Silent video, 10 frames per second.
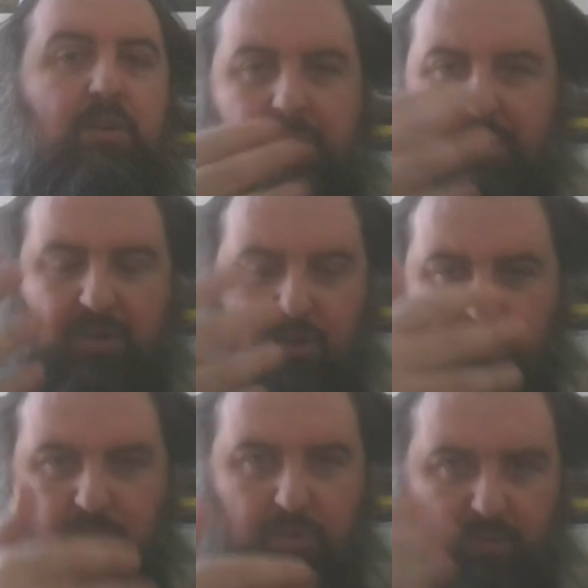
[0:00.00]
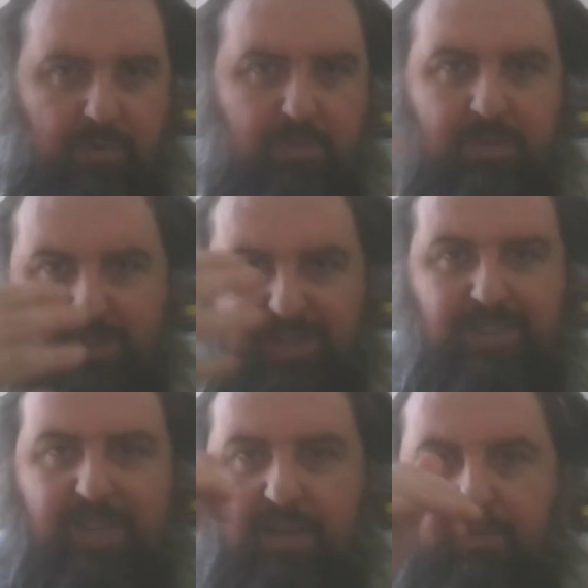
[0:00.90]
didn't go through all of them because it
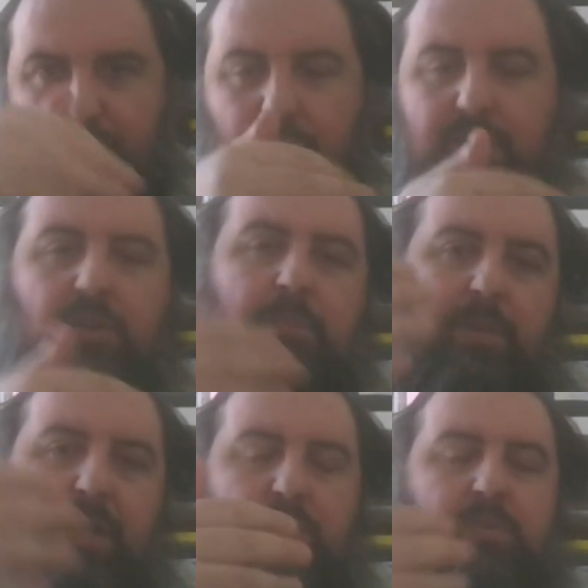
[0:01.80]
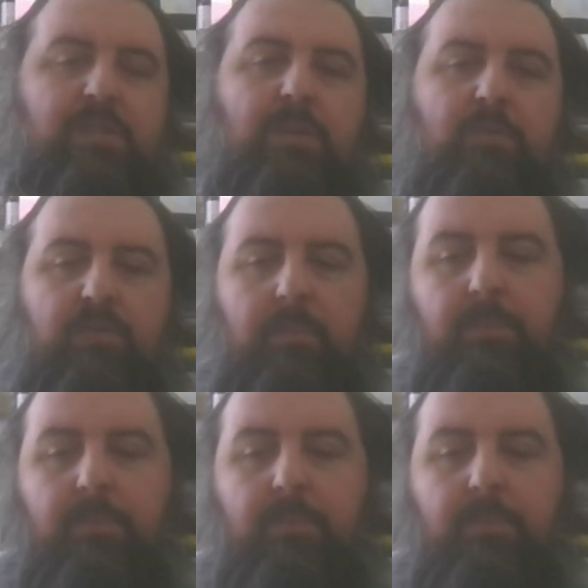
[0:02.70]
does get quite complex with some of them.